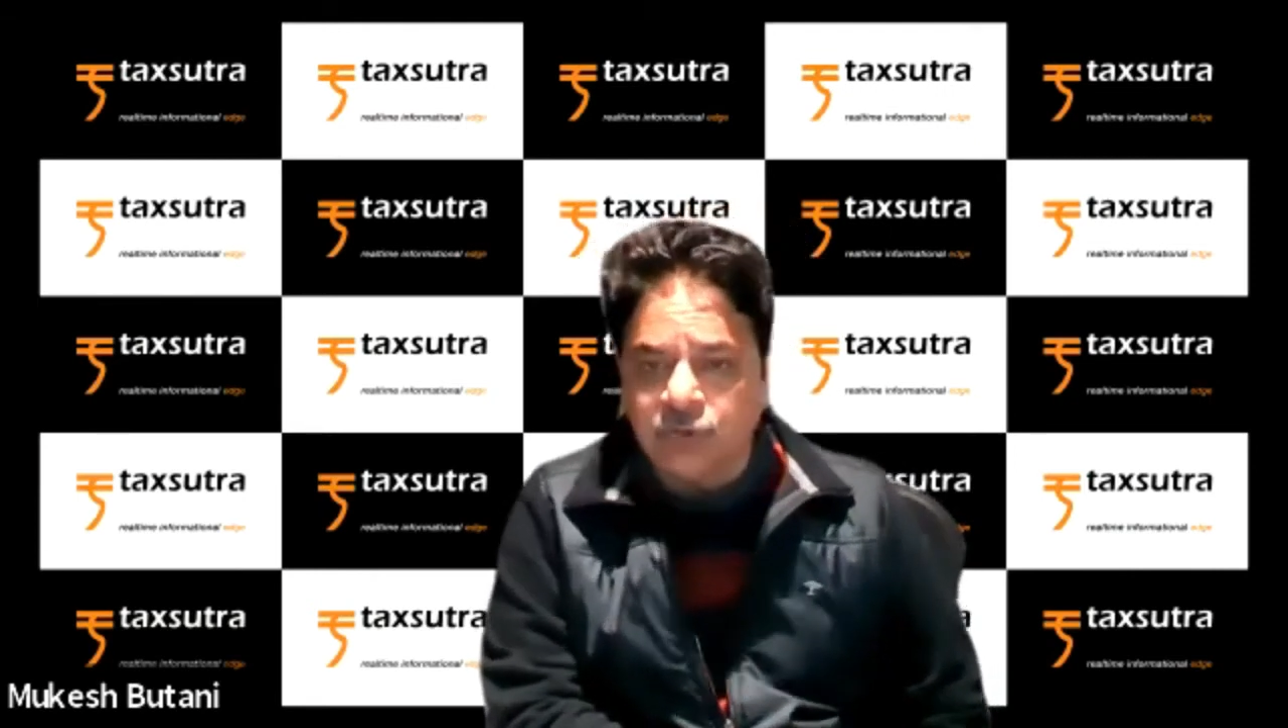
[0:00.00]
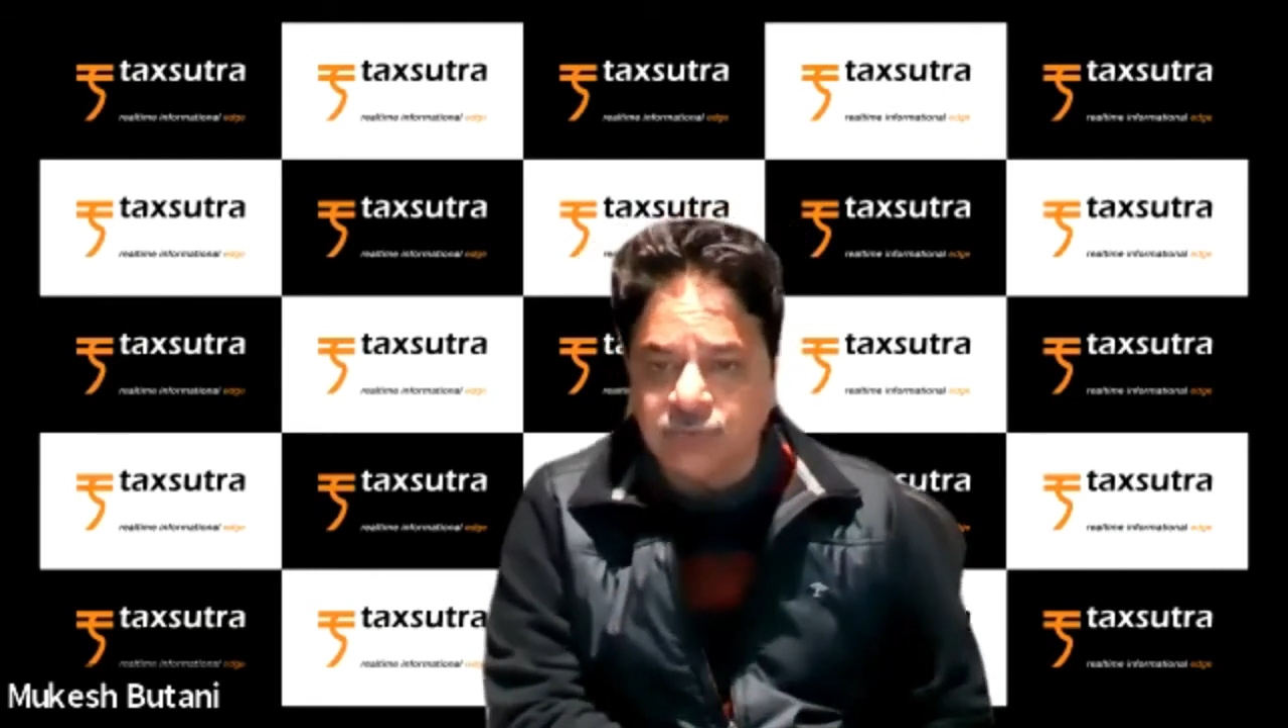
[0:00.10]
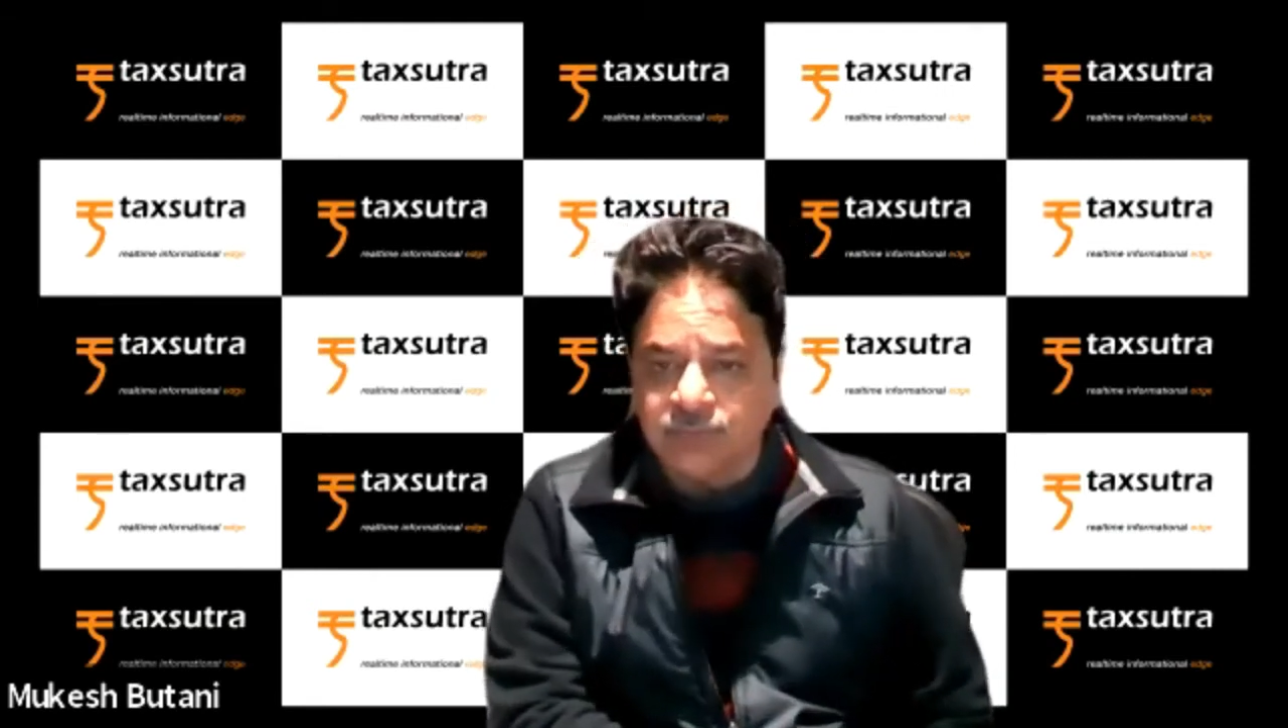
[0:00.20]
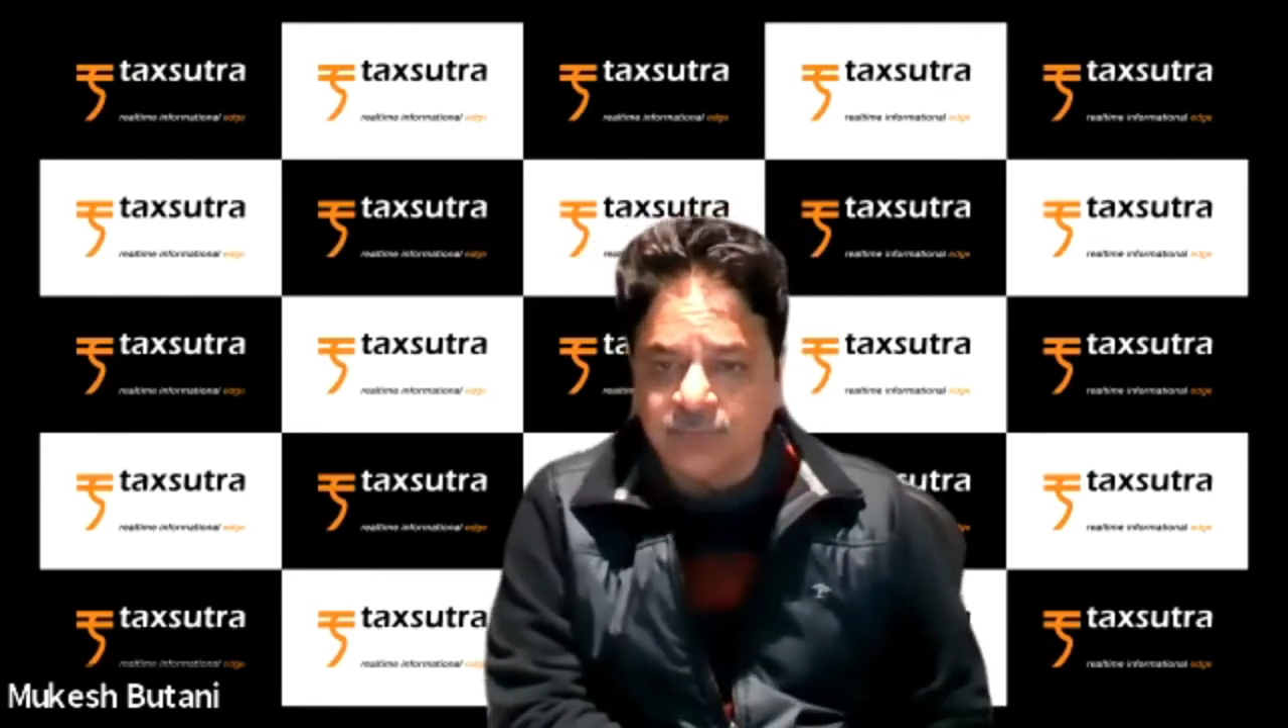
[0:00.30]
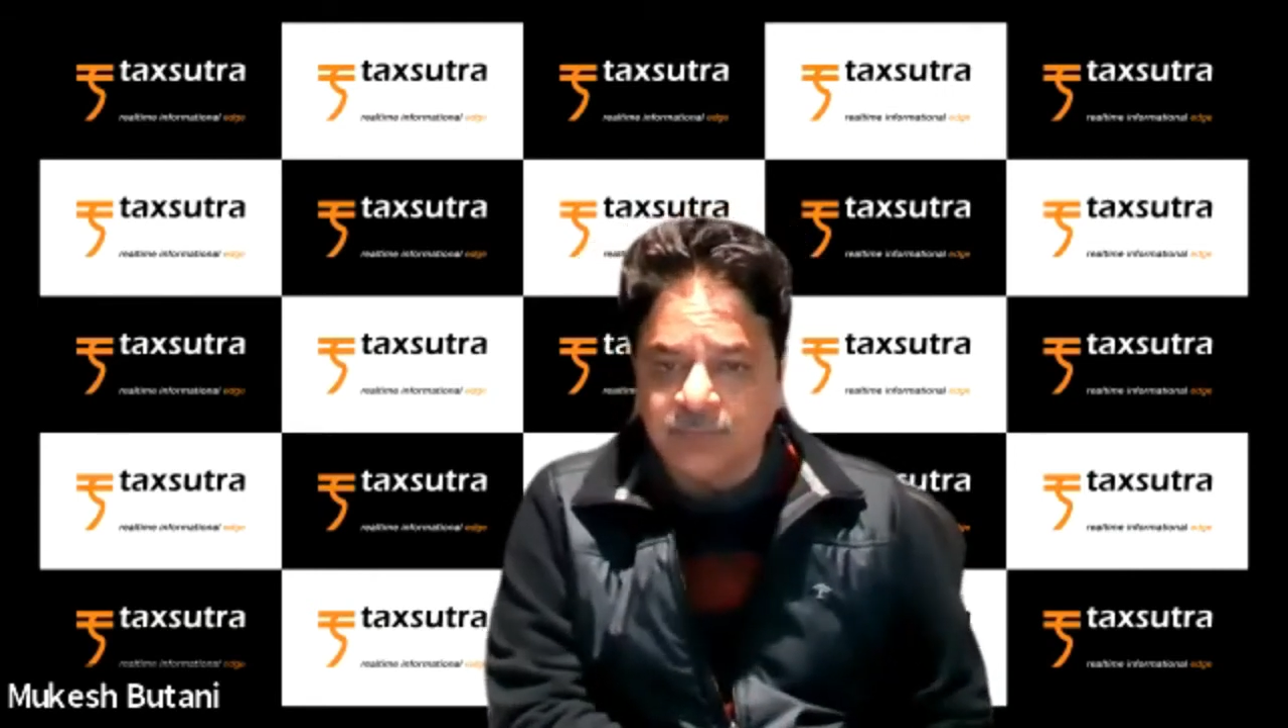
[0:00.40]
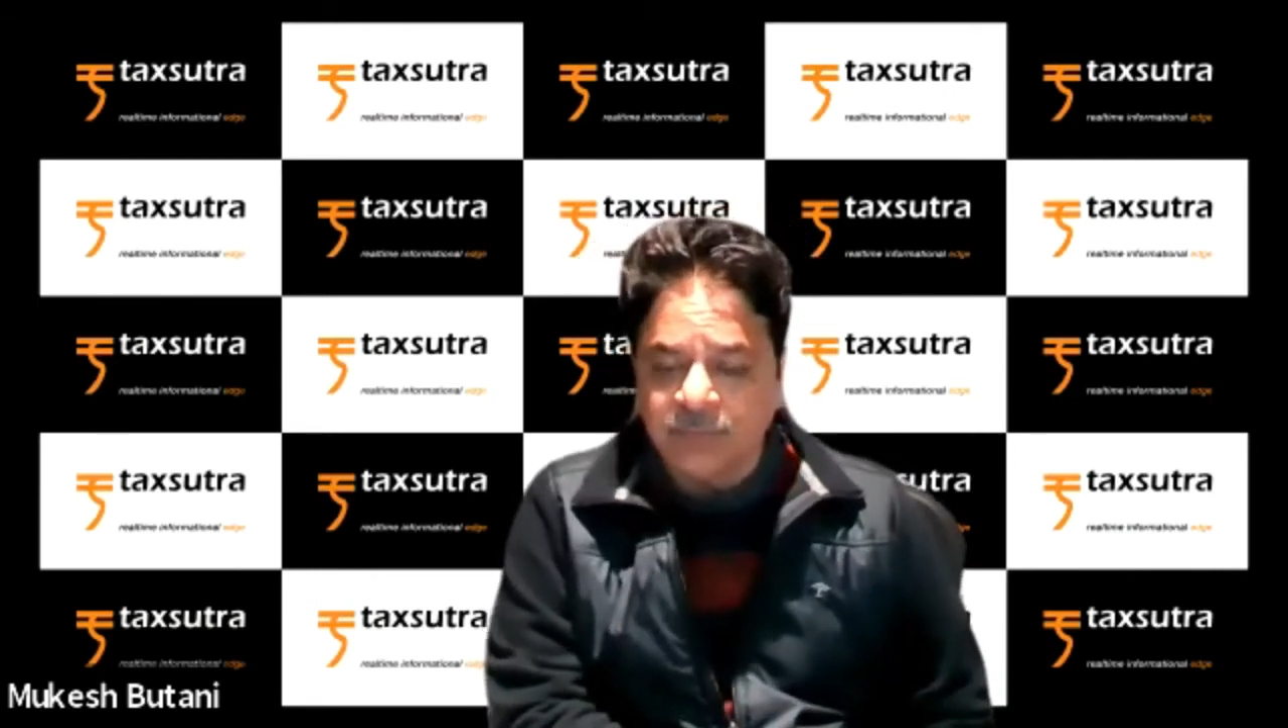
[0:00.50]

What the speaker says: do